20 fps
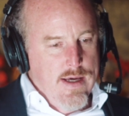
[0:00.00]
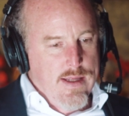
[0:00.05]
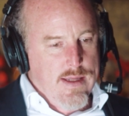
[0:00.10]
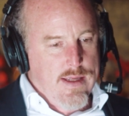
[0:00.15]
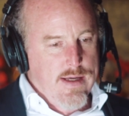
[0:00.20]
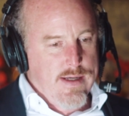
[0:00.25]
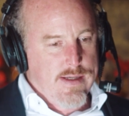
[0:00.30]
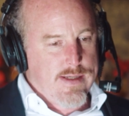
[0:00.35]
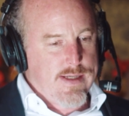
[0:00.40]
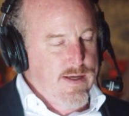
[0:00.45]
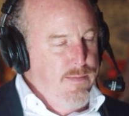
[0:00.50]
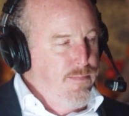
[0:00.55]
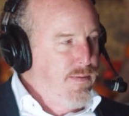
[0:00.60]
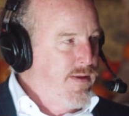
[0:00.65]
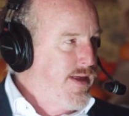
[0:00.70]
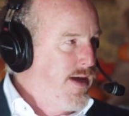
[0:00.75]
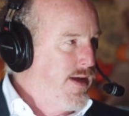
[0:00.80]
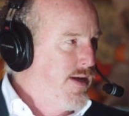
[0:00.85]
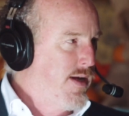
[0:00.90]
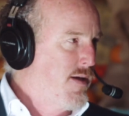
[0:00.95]
the
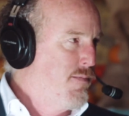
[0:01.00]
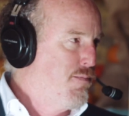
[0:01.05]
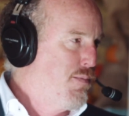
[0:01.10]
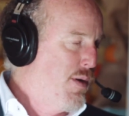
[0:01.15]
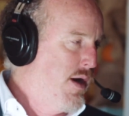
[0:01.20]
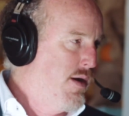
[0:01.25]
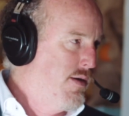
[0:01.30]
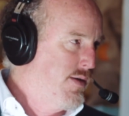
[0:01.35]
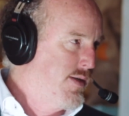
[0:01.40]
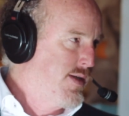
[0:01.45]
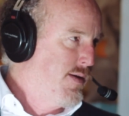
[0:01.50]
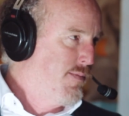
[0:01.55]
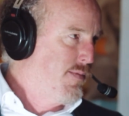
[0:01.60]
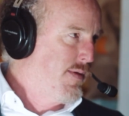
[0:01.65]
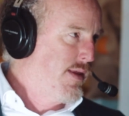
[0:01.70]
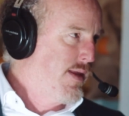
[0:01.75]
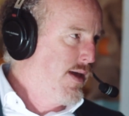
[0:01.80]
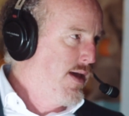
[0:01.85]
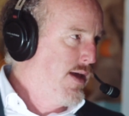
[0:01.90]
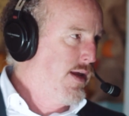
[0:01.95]
sympathetic and
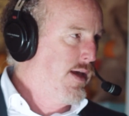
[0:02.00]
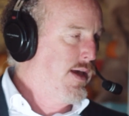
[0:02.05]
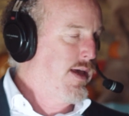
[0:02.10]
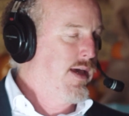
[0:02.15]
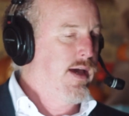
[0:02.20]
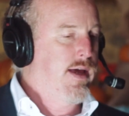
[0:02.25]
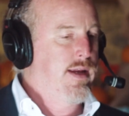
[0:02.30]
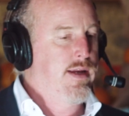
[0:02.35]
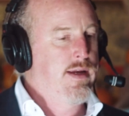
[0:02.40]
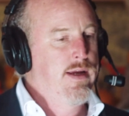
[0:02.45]
parasympathetic, and